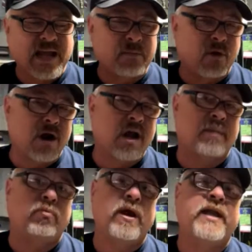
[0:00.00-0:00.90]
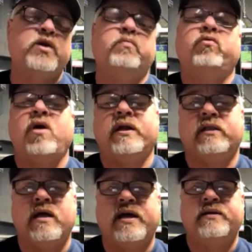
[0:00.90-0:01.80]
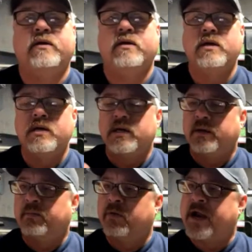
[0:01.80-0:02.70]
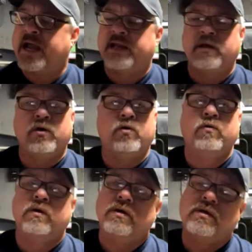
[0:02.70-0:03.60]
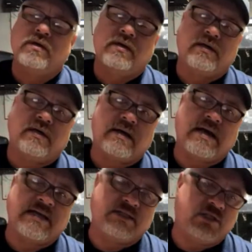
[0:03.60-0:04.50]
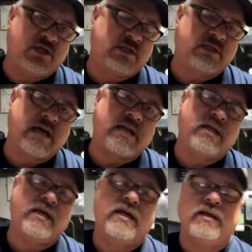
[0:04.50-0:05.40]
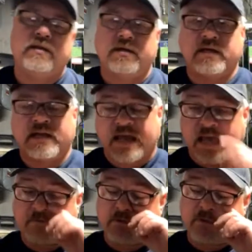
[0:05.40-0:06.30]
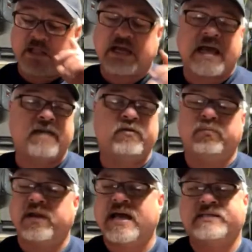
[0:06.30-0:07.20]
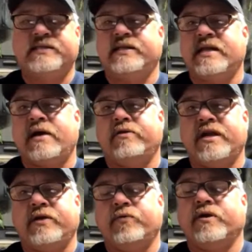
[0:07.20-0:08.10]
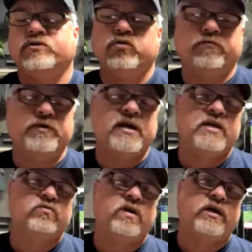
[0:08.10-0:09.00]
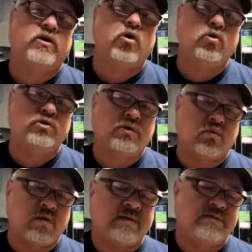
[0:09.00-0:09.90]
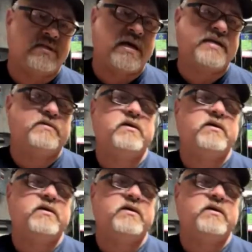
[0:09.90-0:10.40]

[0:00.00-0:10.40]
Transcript: brought on a brand new product line. Brand new. I just got it in, and I haven't blasted it out anywhere. So if you guys want to go to the website,